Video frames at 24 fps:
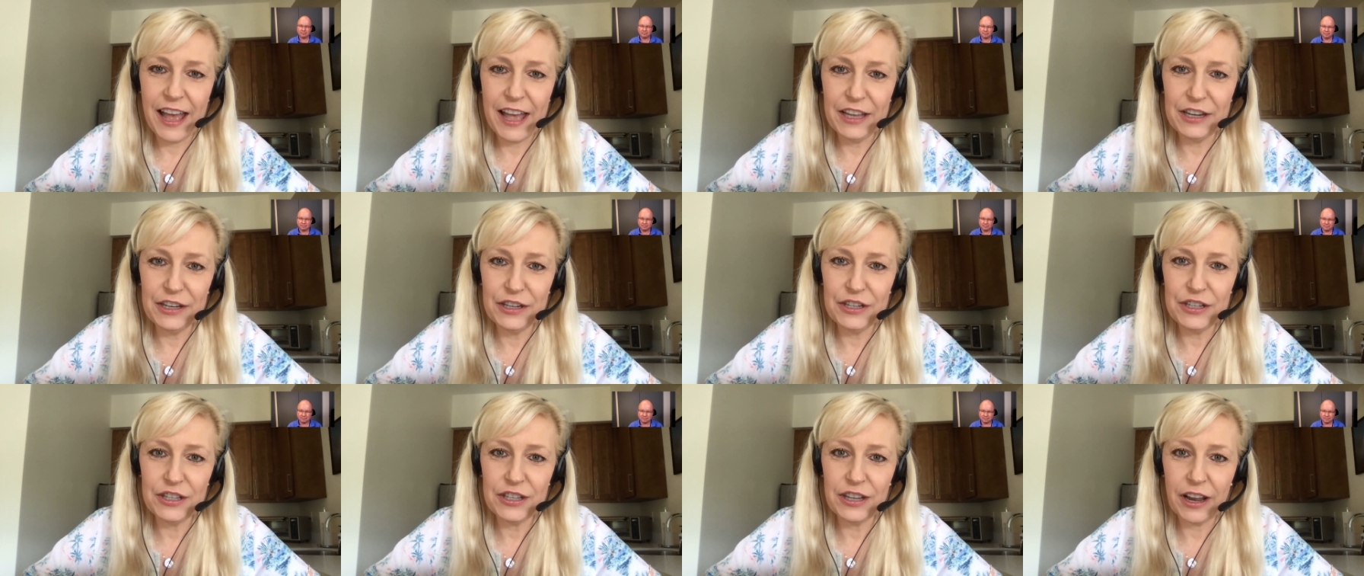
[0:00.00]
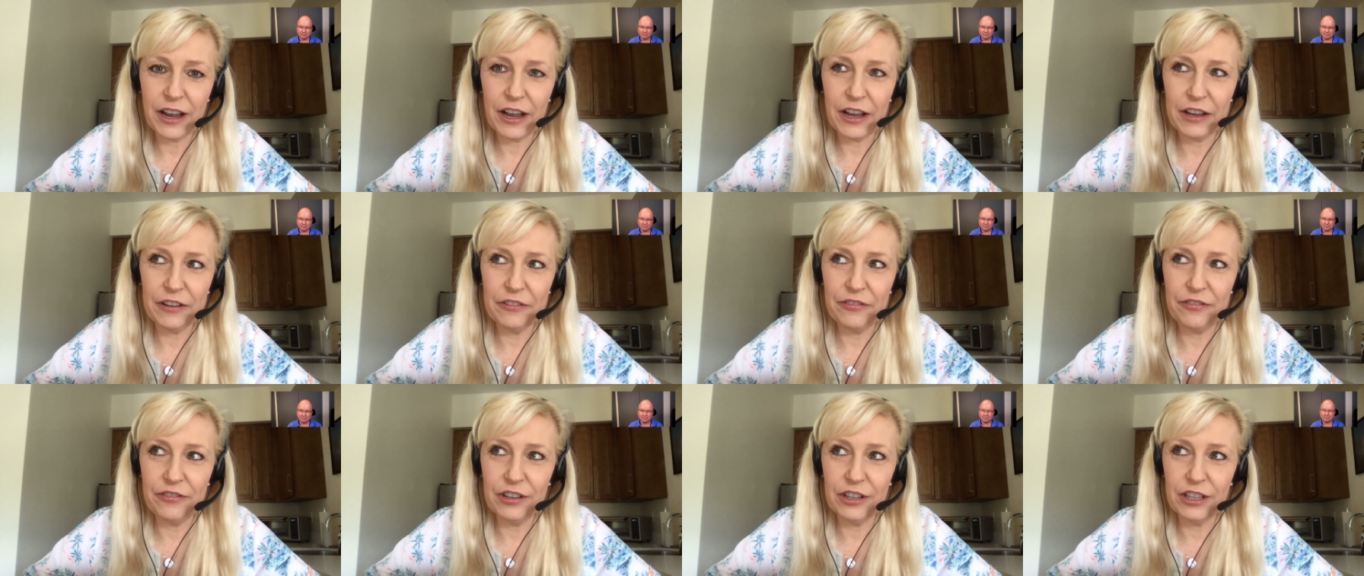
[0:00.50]
And
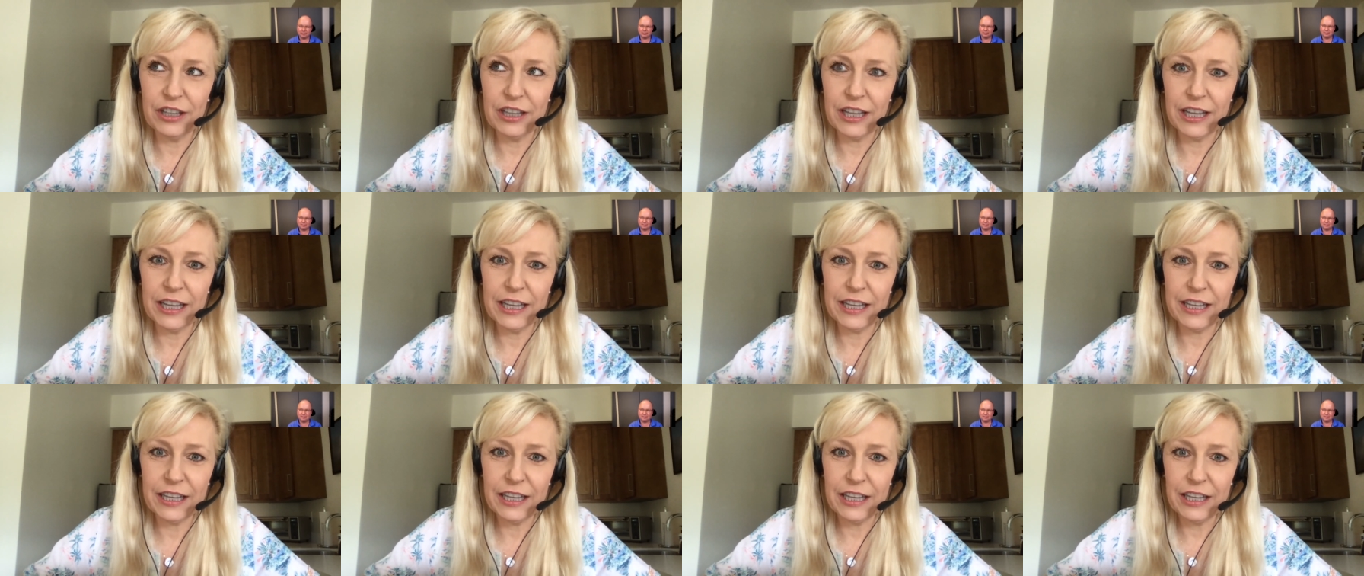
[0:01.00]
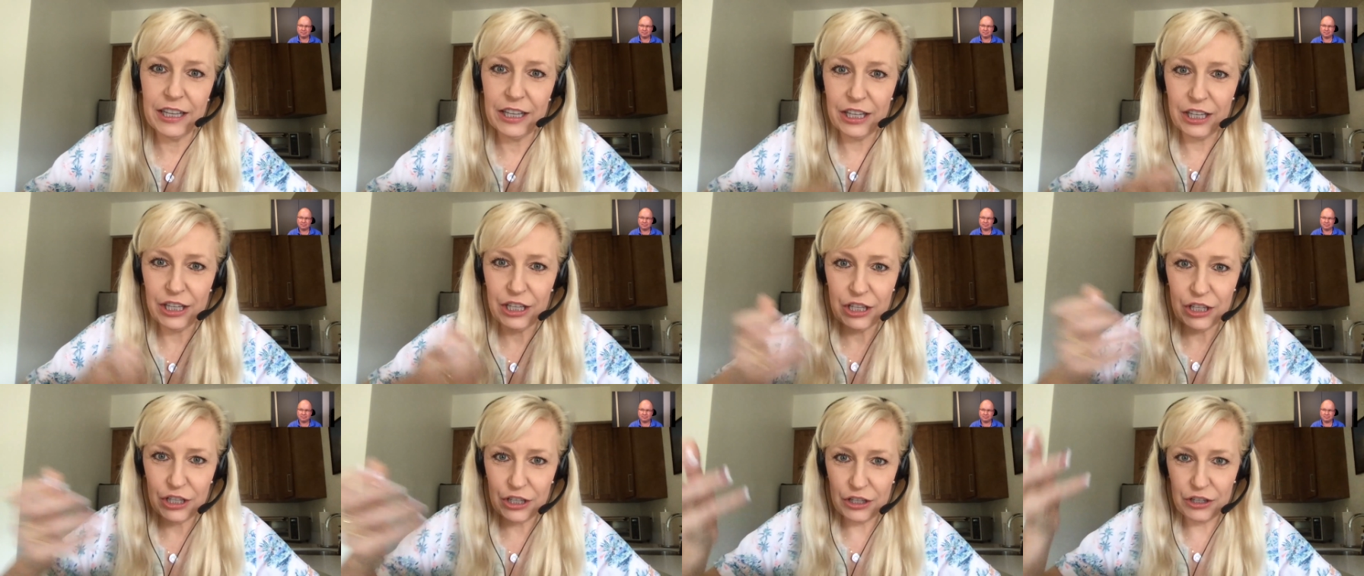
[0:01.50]
I feel like
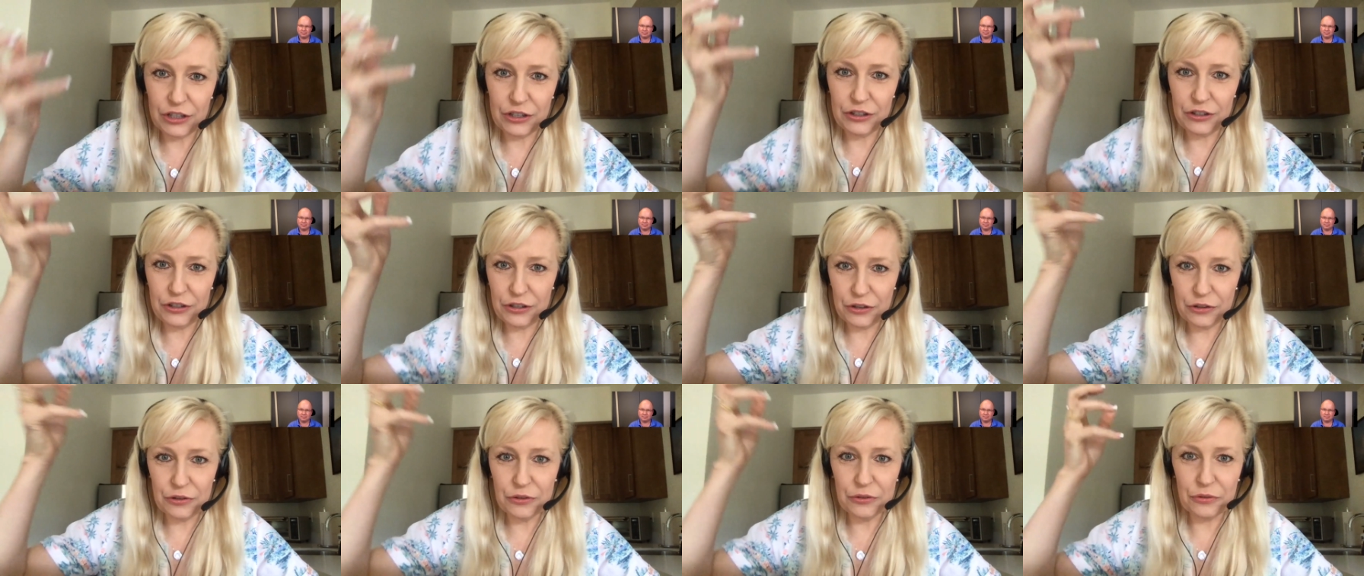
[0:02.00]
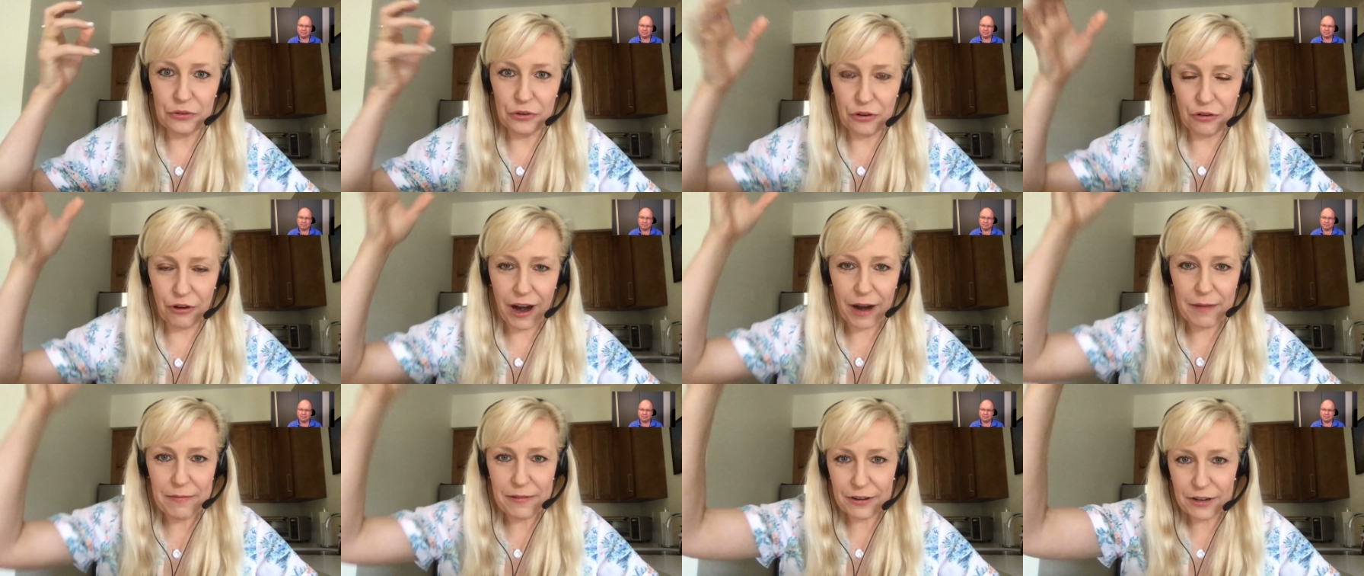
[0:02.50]
you
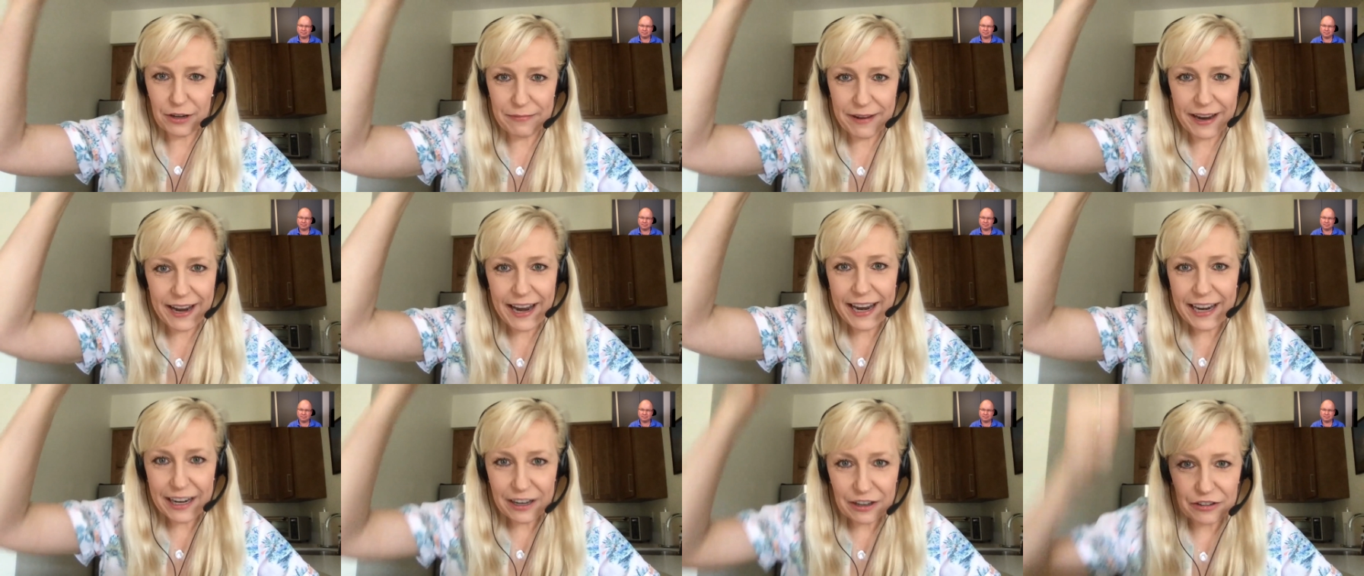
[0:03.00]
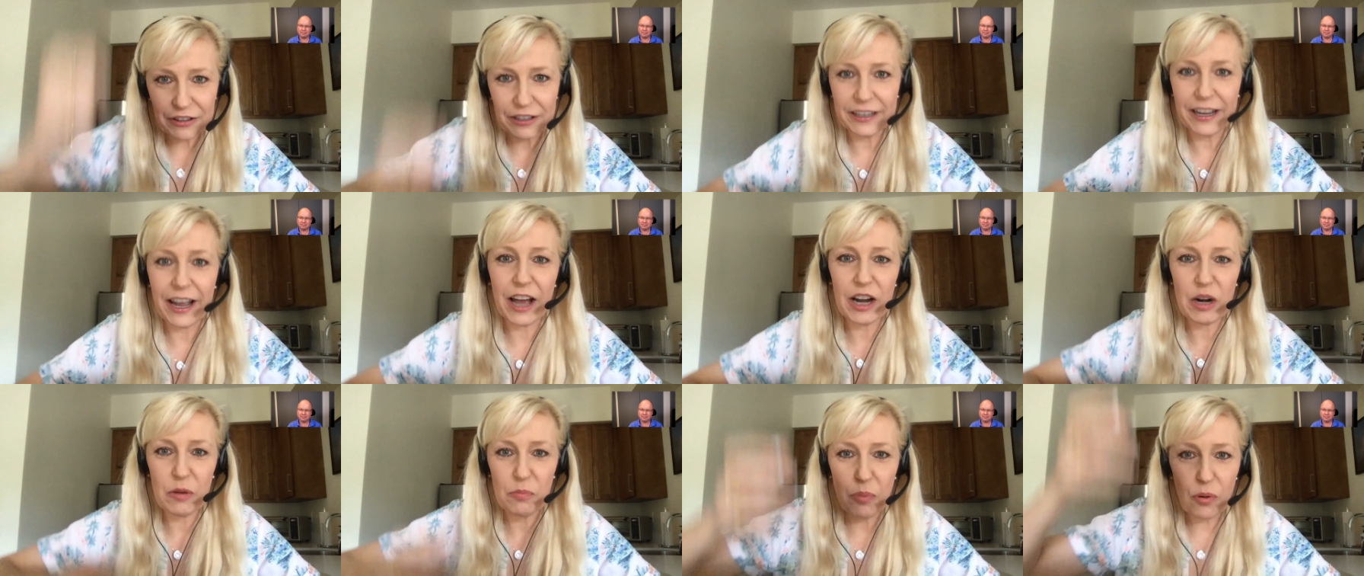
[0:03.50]
grab onto my ankle
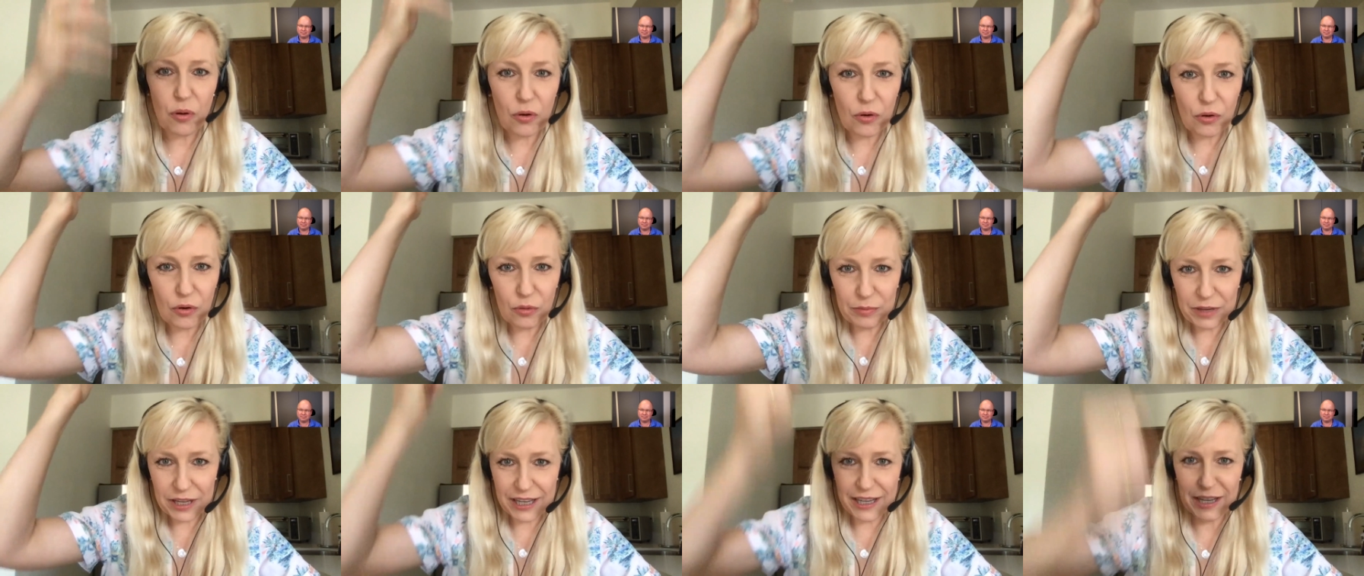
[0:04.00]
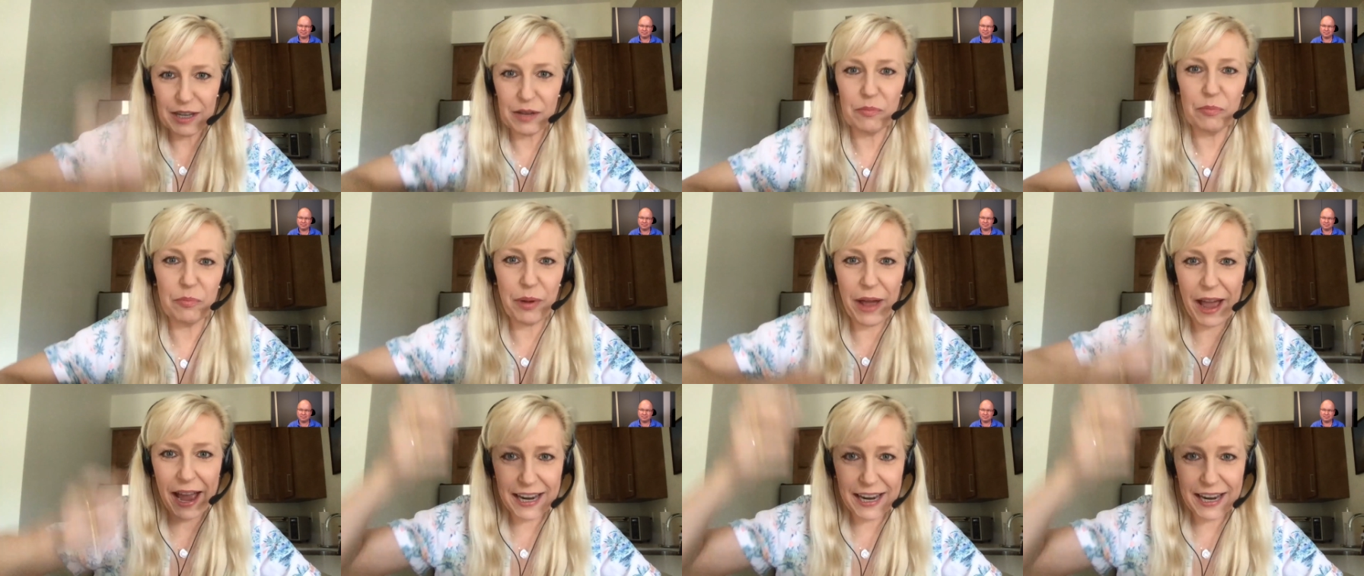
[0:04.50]
and kind of pull me